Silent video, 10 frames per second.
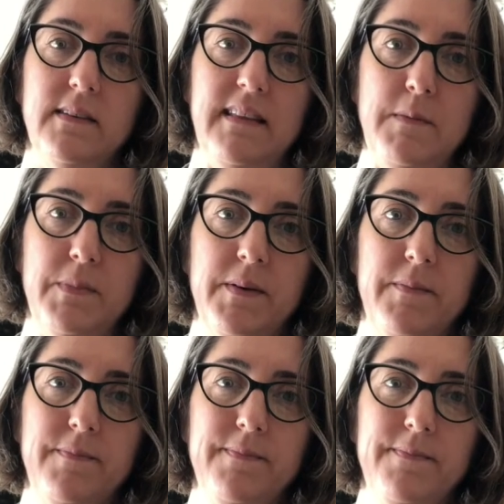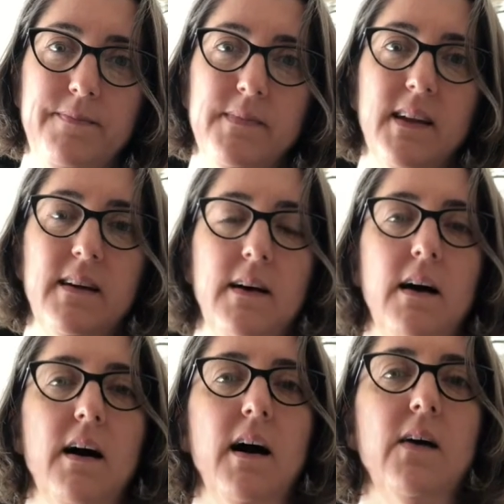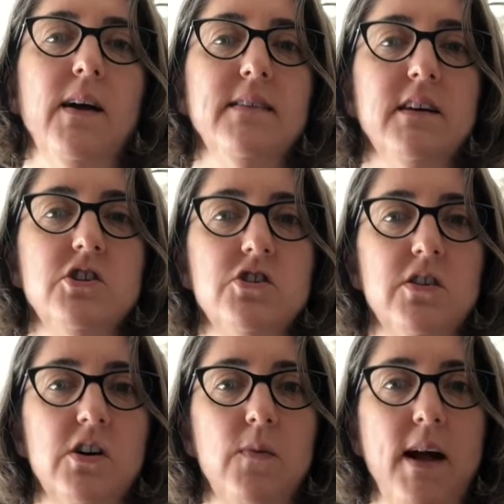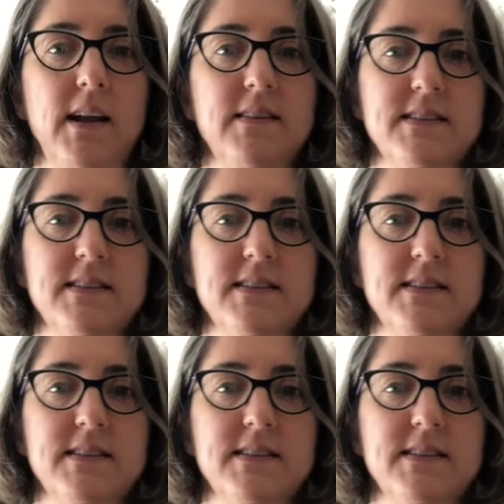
sleep. All right, so get your turtle ready.